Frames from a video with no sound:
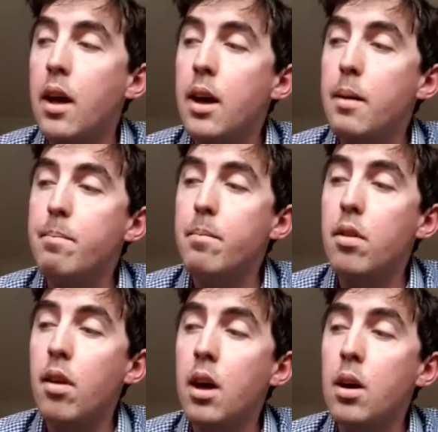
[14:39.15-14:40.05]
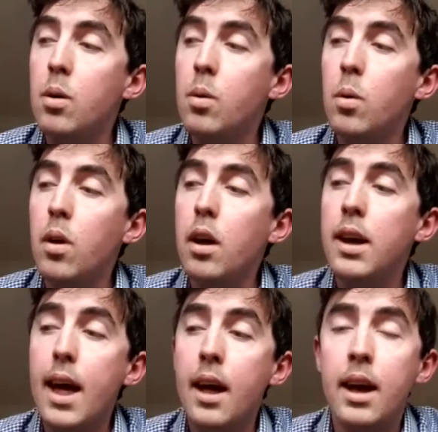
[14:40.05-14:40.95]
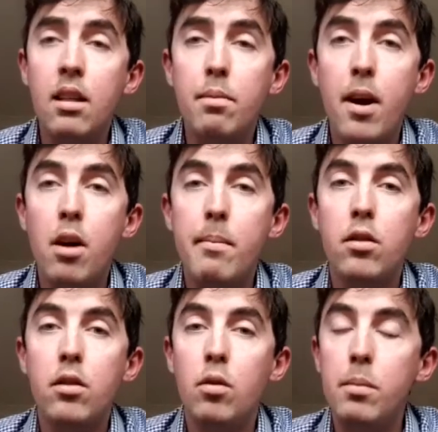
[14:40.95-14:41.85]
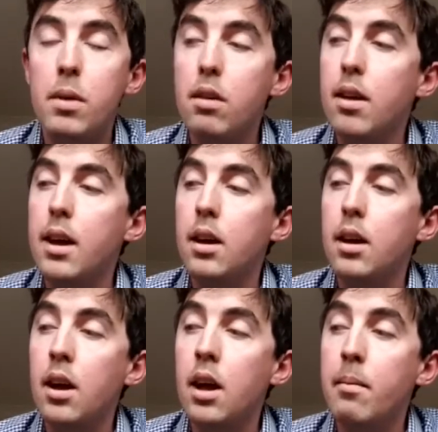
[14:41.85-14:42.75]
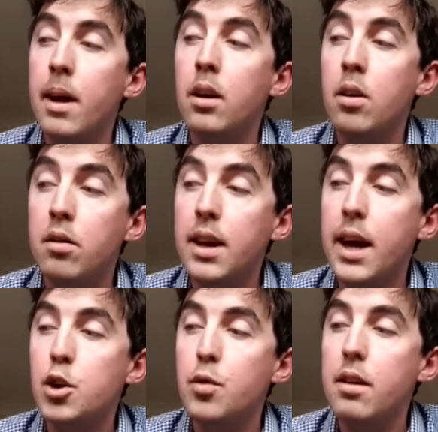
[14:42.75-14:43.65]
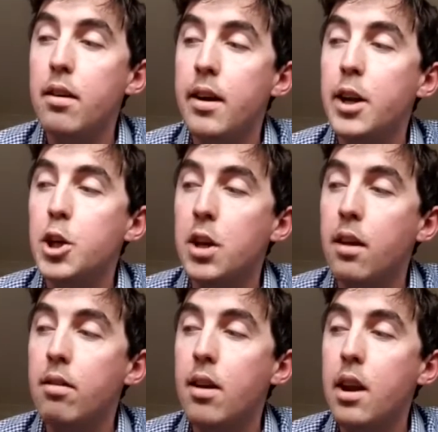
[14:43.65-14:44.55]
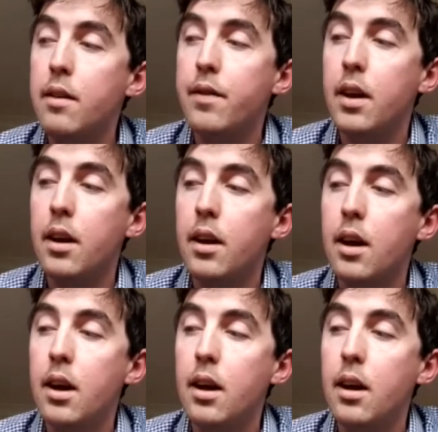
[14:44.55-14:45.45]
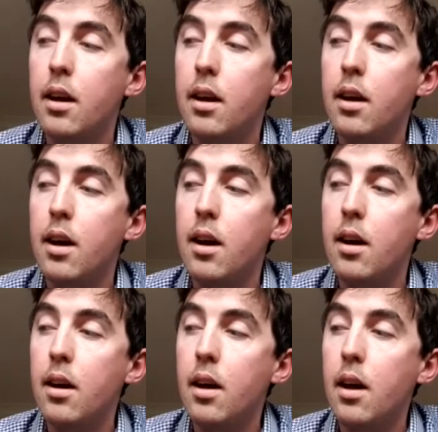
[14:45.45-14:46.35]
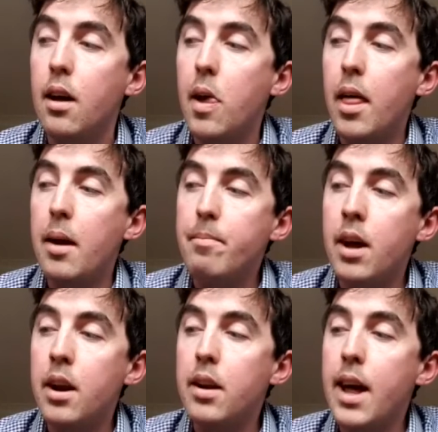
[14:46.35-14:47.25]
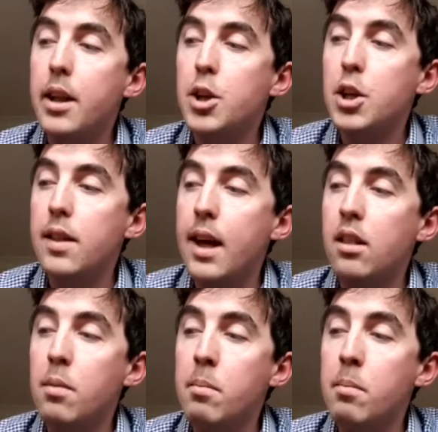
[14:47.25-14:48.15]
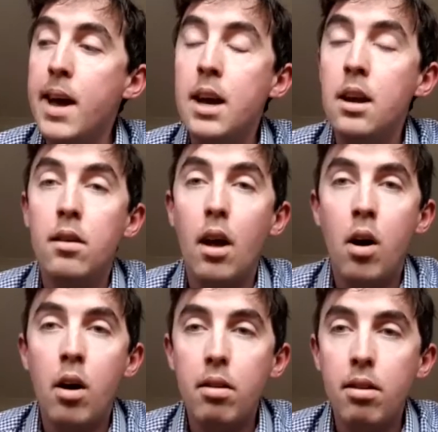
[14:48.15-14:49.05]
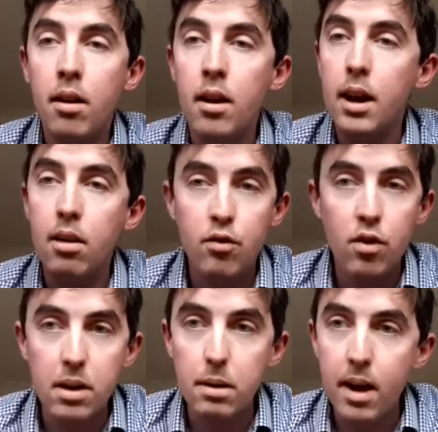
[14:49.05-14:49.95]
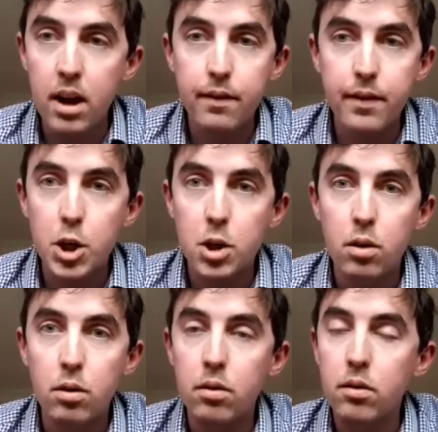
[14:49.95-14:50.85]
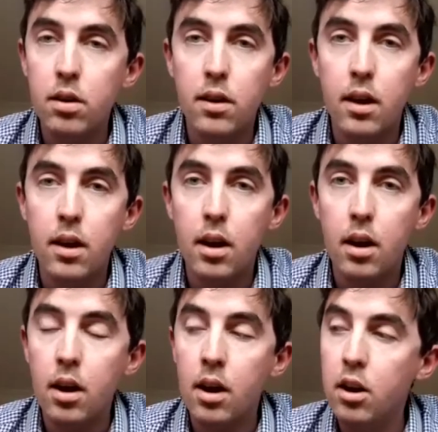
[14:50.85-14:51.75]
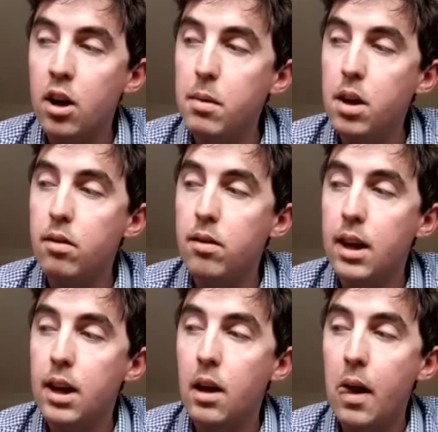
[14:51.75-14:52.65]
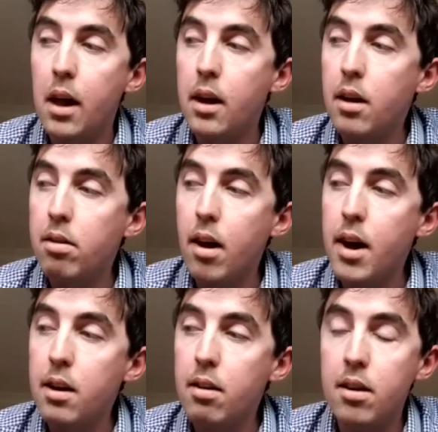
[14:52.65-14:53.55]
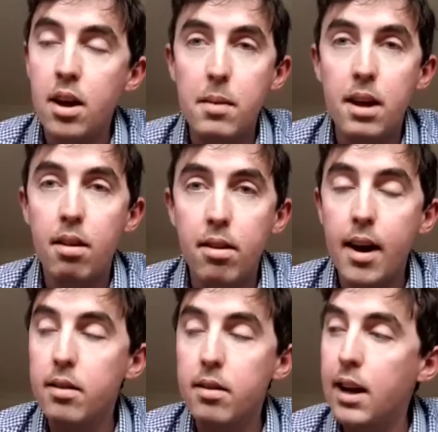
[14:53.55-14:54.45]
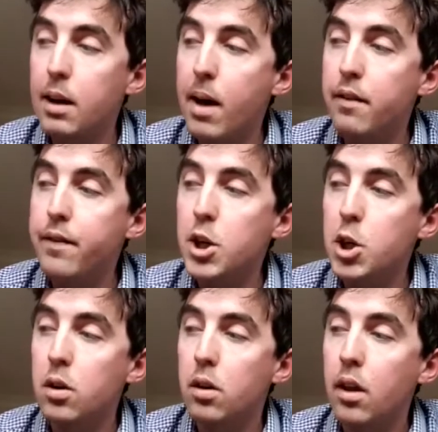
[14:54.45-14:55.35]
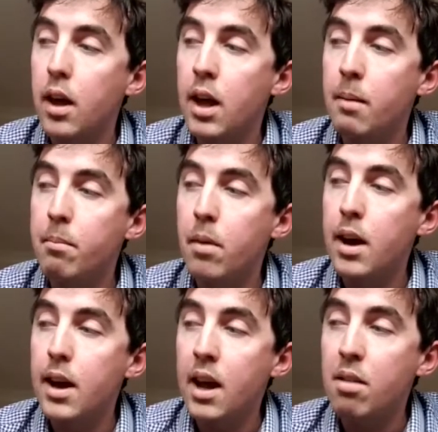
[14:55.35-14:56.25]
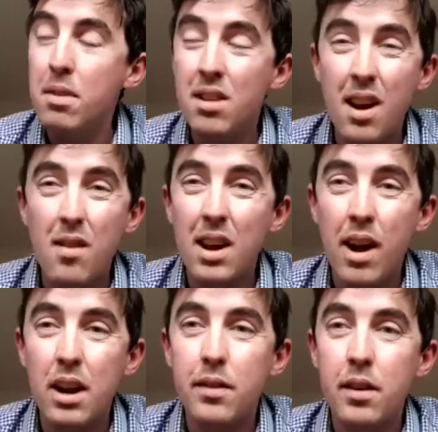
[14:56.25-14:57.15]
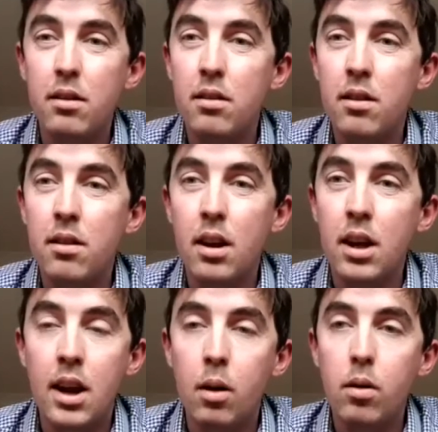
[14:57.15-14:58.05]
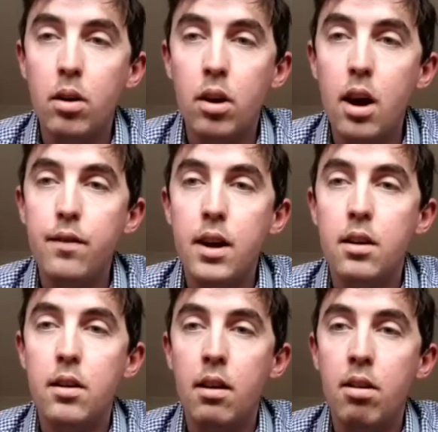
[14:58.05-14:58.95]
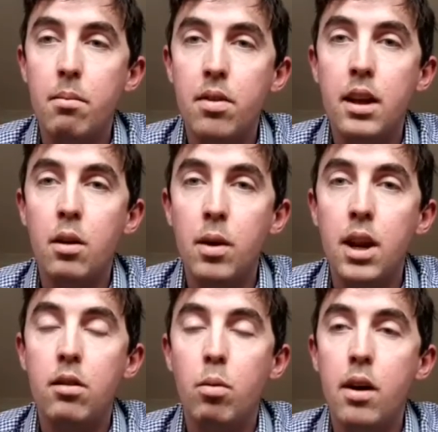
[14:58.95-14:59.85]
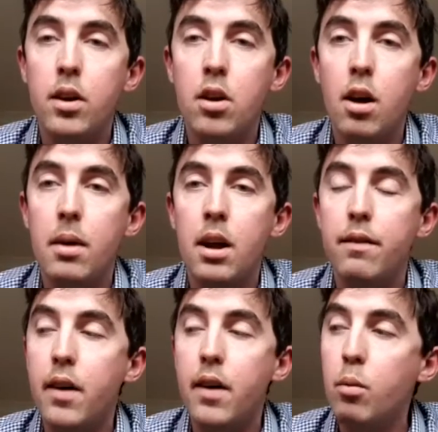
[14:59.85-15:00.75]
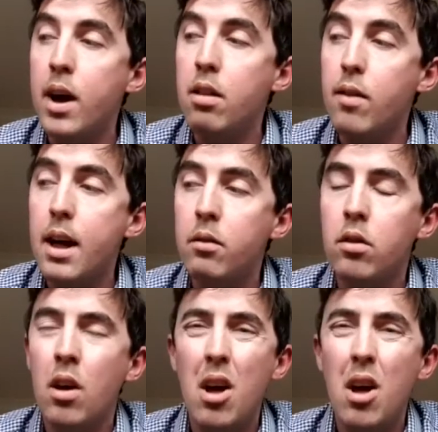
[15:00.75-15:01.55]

um, so yeah experimental music um, and cutting edge research there's kind of a, a, an analogy there to be made. Arts are extremely beneficial to the uh, community. Science can be societally beneficial. Um, it's materially relevant that you know COVID is something that we need to overcome and find ways around.